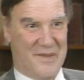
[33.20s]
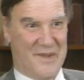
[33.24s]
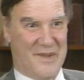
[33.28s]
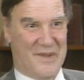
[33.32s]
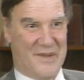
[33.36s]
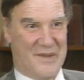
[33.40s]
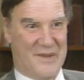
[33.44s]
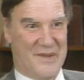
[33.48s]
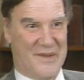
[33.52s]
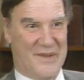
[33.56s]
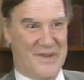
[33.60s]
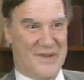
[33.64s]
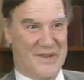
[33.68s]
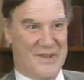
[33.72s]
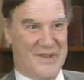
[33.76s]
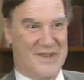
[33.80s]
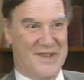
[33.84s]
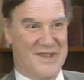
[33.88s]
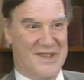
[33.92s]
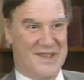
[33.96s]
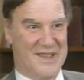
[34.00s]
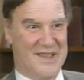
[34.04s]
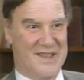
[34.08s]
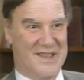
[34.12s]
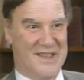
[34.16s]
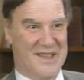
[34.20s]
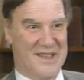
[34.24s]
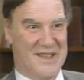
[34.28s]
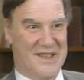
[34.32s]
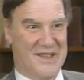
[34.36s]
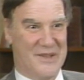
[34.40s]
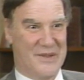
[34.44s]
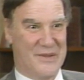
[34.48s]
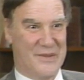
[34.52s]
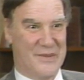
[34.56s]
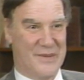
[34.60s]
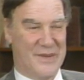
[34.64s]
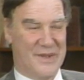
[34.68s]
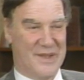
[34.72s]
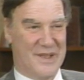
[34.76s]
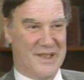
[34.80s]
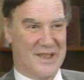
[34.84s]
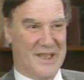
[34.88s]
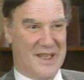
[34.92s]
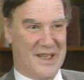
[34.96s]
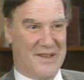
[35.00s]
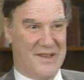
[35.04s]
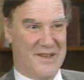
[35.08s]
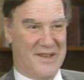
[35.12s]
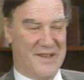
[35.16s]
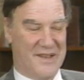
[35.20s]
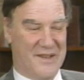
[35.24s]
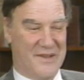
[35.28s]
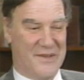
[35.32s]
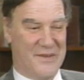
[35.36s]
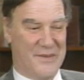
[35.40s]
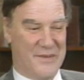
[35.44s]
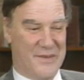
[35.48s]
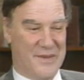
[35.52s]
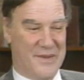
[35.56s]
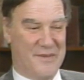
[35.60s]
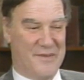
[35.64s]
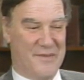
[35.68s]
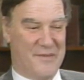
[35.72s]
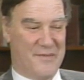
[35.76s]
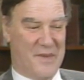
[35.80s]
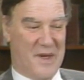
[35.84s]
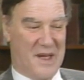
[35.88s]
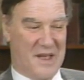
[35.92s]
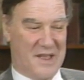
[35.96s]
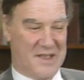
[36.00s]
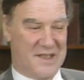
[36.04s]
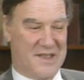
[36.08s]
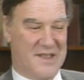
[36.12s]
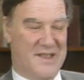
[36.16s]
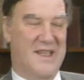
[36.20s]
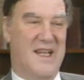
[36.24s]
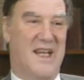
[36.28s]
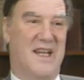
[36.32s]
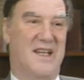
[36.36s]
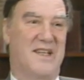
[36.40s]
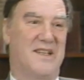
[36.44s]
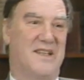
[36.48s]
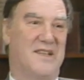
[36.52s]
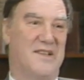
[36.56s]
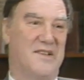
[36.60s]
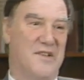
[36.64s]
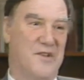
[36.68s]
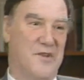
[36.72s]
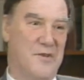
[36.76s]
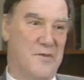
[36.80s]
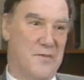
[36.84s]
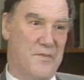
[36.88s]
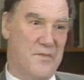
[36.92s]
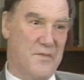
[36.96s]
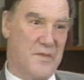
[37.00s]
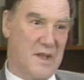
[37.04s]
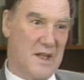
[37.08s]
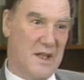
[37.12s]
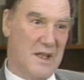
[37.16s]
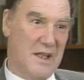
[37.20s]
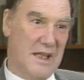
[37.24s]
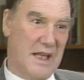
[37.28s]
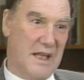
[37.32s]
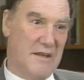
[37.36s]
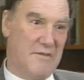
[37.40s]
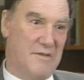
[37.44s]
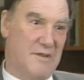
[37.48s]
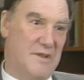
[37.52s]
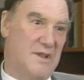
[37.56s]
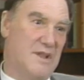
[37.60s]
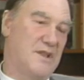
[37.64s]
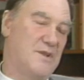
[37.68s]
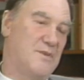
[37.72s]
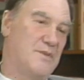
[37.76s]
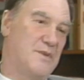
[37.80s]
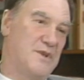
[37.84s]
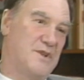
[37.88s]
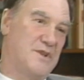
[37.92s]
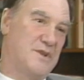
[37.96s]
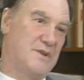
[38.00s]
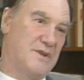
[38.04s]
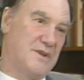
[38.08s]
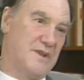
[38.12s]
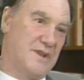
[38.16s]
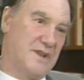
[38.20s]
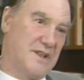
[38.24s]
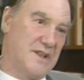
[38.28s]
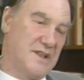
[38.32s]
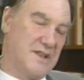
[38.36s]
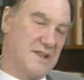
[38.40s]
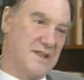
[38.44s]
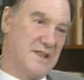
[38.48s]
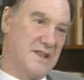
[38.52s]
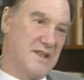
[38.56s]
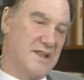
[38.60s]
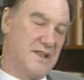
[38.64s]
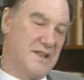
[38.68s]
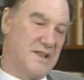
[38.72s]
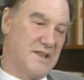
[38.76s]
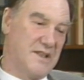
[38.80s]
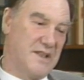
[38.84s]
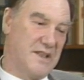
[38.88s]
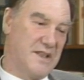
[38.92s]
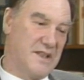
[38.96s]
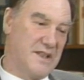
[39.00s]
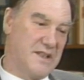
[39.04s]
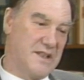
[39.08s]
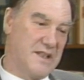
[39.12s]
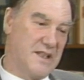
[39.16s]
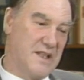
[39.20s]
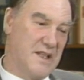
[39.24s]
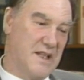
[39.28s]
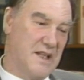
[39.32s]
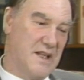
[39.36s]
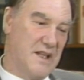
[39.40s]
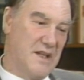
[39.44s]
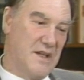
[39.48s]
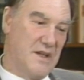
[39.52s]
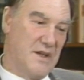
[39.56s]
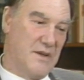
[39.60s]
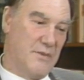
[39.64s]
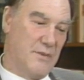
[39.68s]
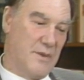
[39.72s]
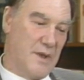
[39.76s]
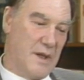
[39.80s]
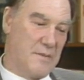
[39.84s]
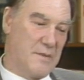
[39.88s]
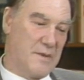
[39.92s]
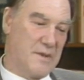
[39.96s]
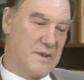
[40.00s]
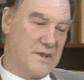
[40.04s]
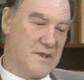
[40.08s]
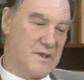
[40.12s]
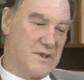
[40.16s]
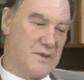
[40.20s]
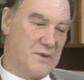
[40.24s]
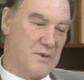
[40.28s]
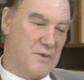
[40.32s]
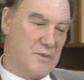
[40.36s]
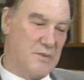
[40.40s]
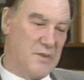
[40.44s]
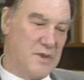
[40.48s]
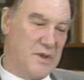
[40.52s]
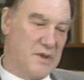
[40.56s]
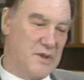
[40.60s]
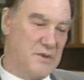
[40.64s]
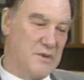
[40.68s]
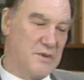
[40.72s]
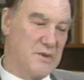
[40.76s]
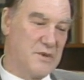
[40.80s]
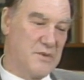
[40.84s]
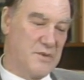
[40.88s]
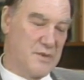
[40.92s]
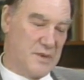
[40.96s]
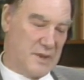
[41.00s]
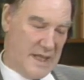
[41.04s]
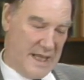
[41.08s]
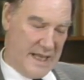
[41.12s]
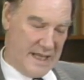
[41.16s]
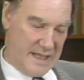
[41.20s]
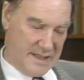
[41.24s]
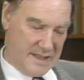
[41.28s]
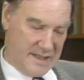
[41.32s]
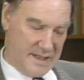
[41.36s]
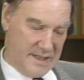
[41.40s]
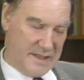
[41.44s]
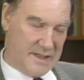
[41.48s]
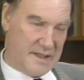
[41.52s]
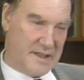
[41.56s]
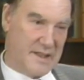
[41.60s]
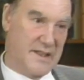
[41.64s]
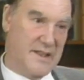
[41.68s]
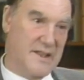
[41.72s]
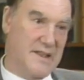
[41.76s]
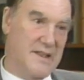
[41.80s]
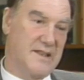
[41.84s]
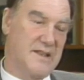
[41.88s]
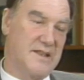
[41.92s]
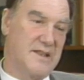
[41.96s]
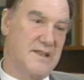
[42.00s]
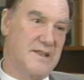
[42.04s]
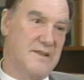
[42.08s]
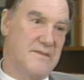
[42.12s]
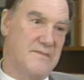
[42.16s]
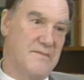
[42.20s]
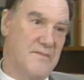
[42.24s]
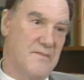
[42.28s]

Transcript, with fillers: Because uh, you will know we've passed that level at which you can consider these weapons to be useful as deterrence.